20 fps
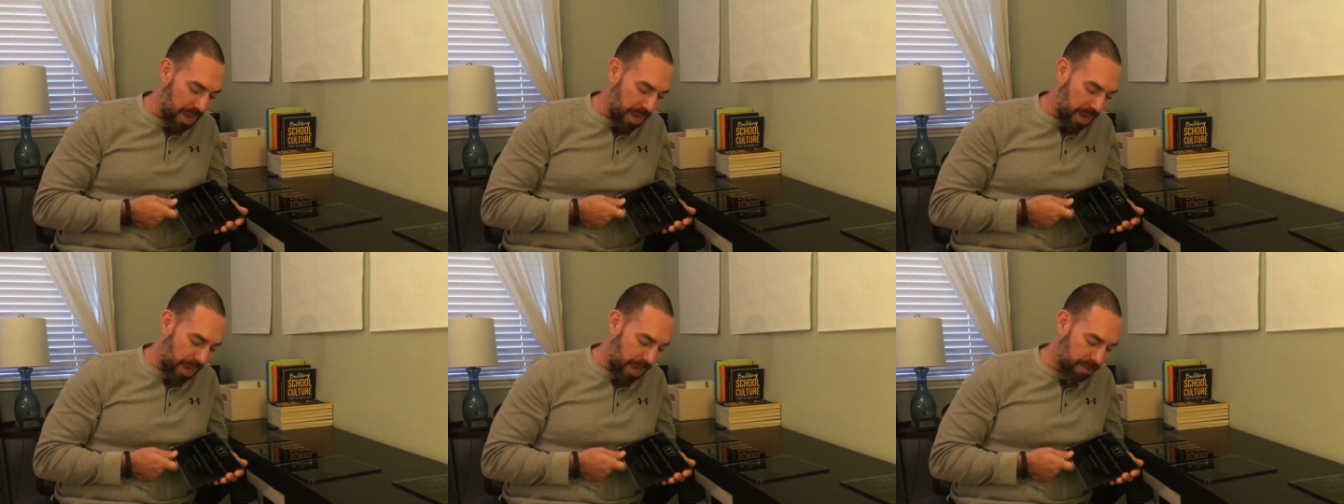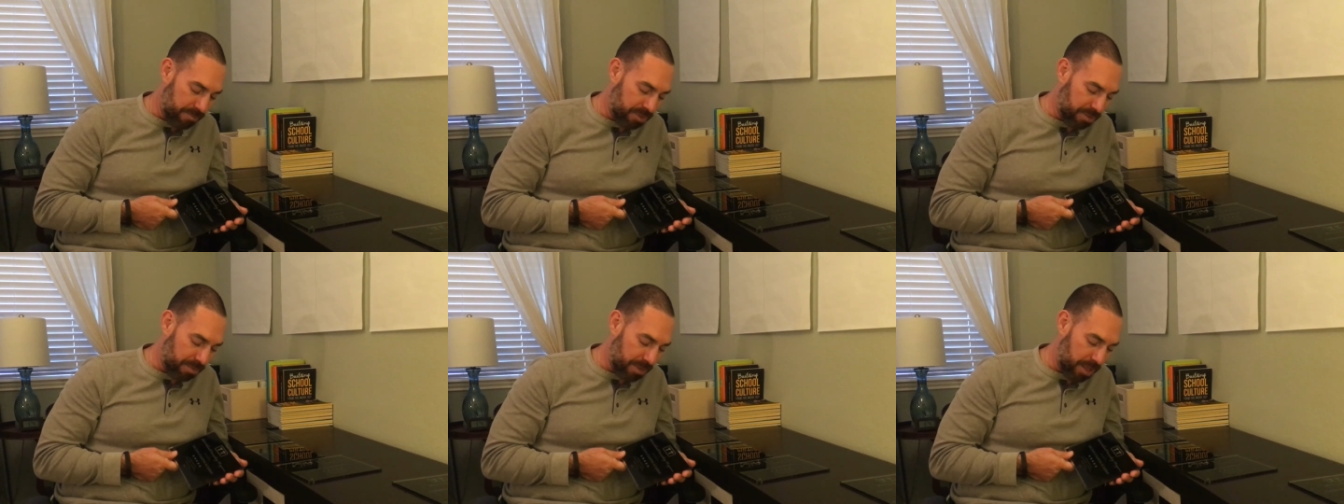
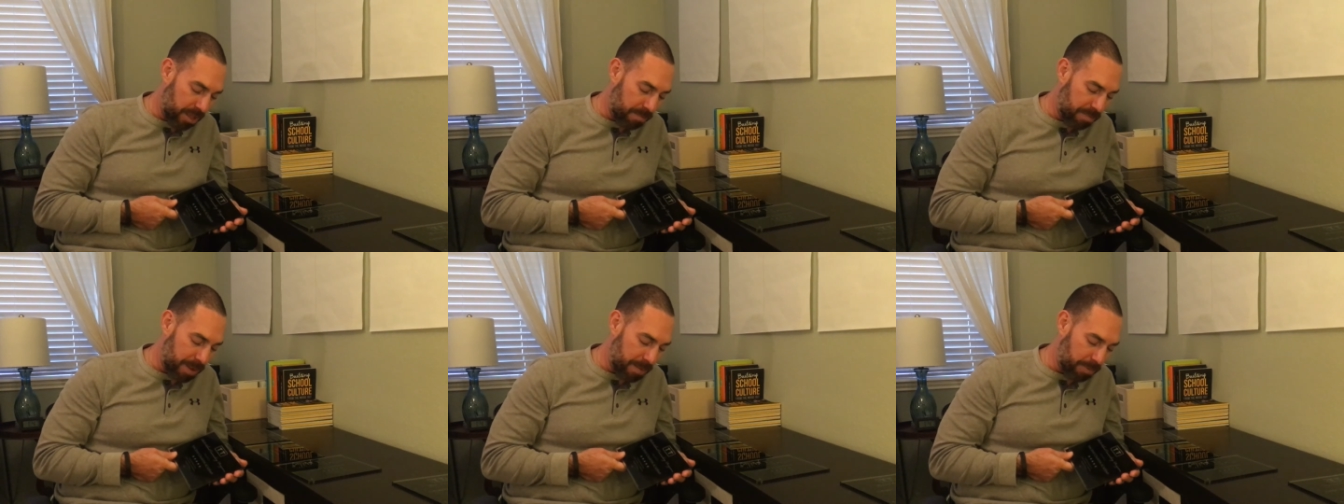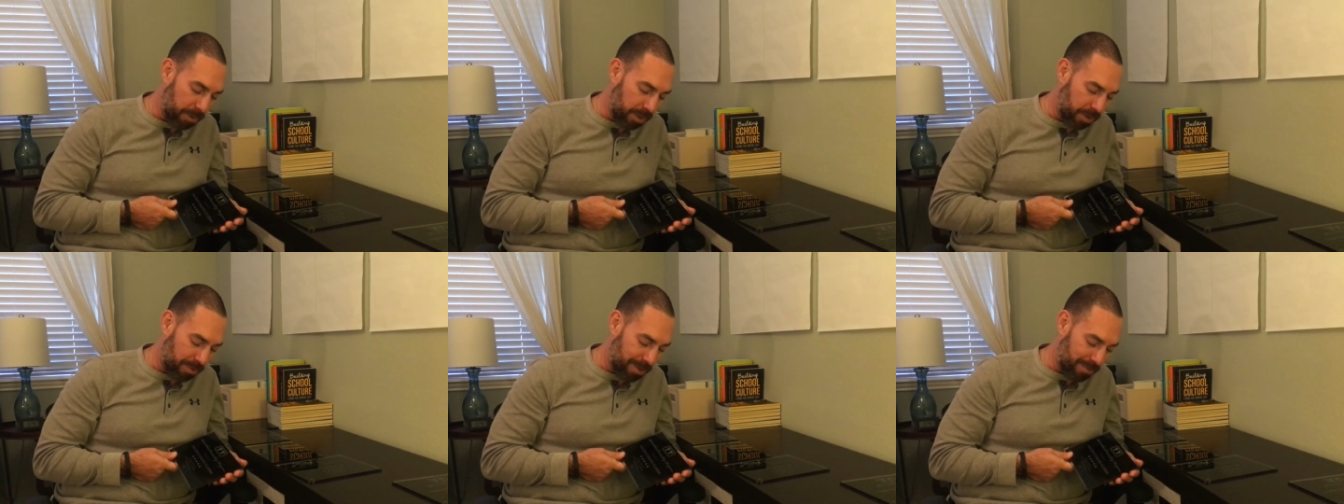um, some of the other
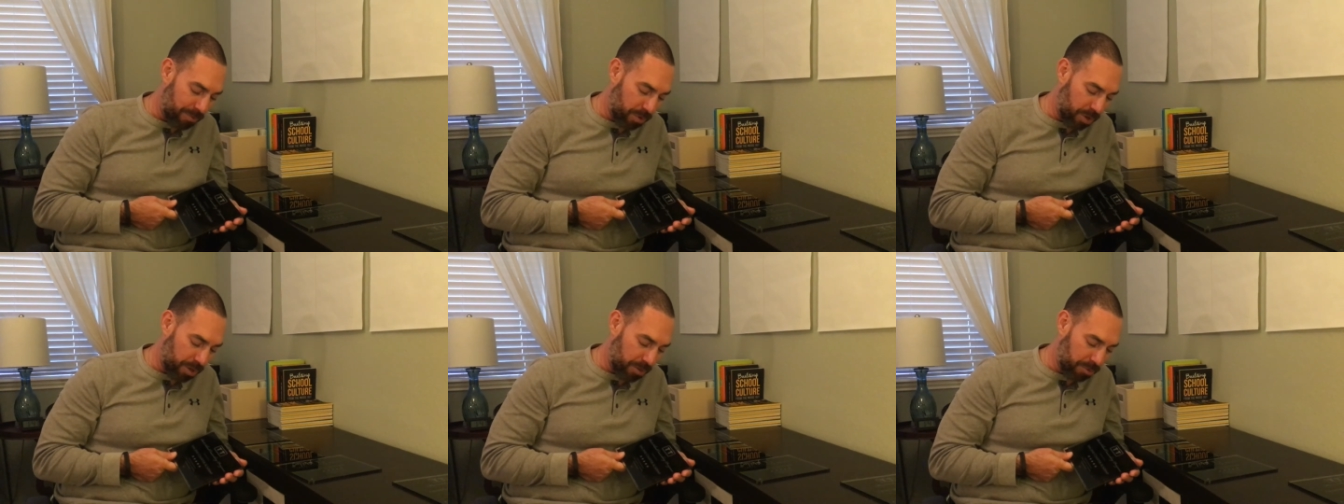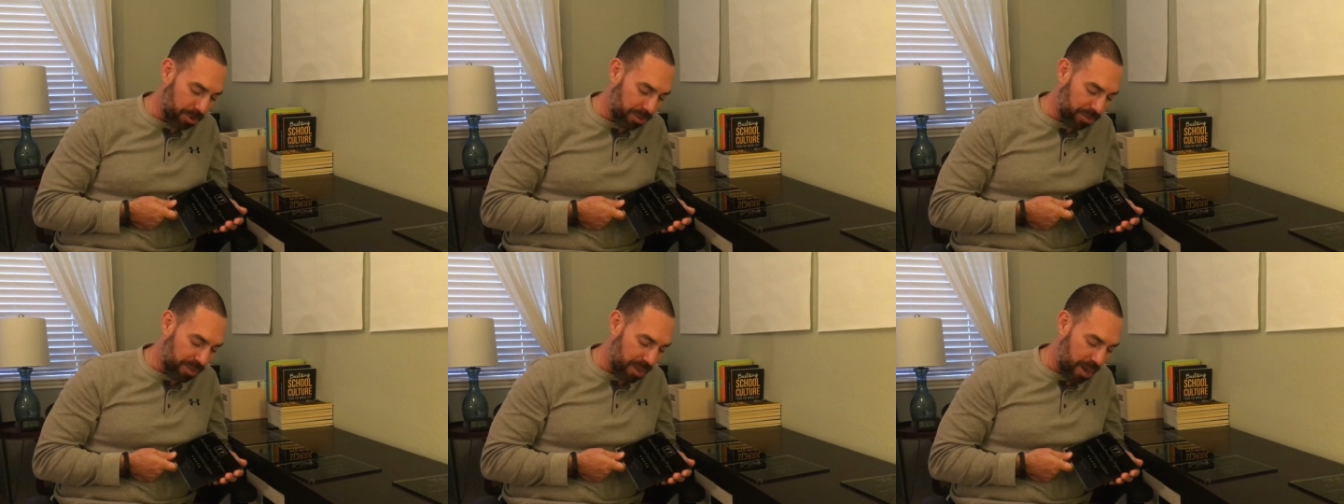people that we've worked
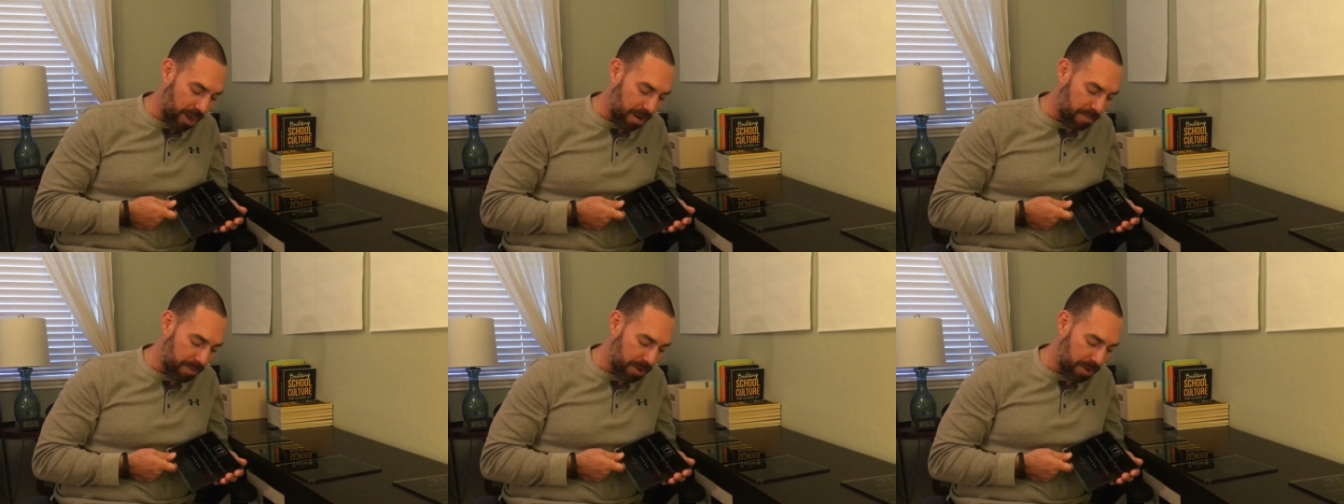with there.